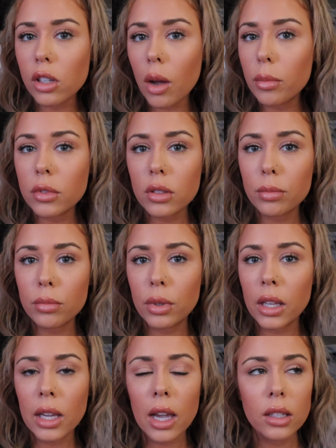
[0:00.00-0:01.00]
stopped
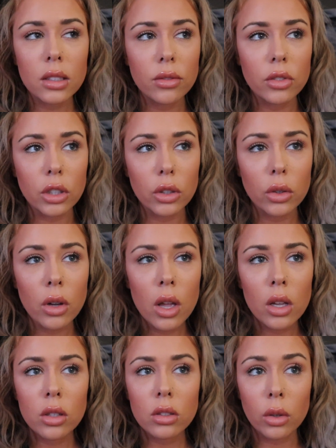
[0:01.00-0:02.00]
being active too.
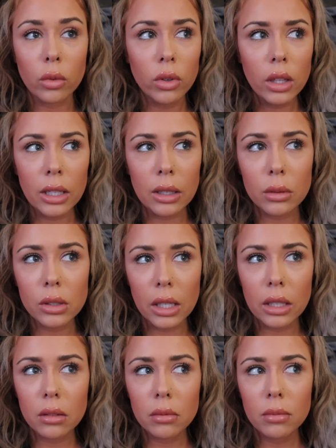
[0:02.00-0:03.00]
So really it was
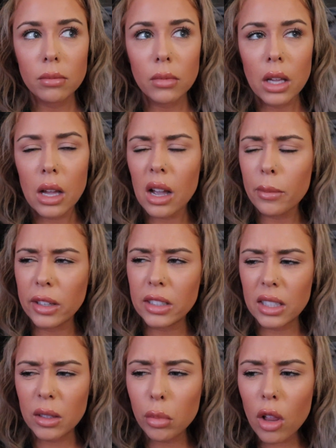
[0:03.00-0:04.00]
like, I'm like,
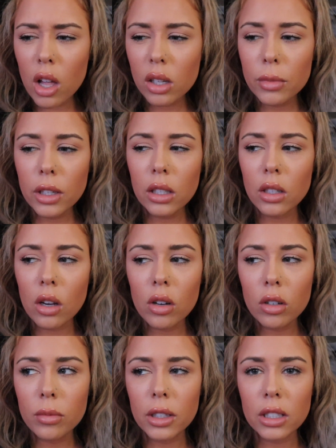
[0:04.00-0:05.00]
did he block me?
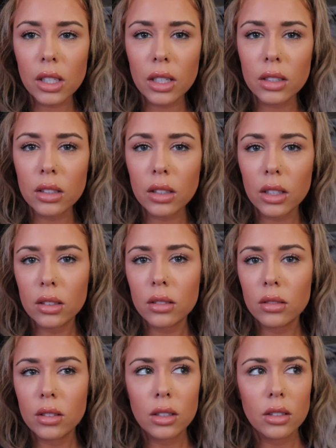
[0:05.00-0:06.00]
No, because I can, like,
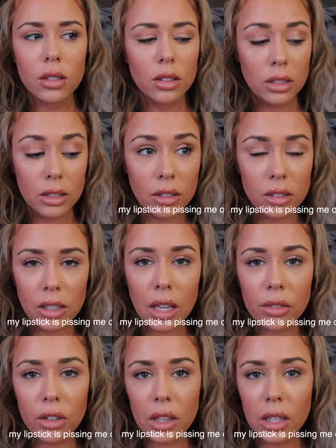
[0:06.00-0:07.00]
still see
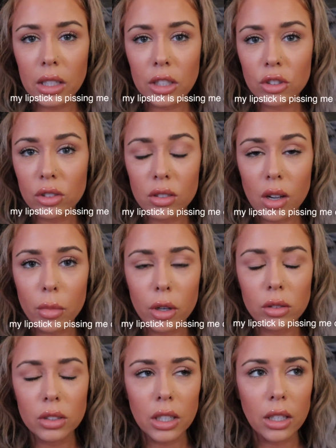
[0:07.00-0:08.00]
everything. He's just not
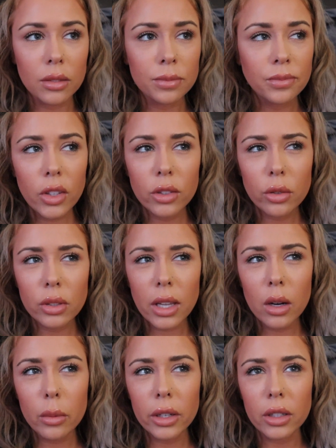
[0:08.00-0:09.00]
posting. So it was
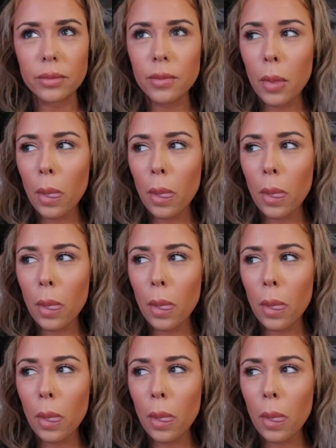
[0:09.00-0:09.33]
kind of weird.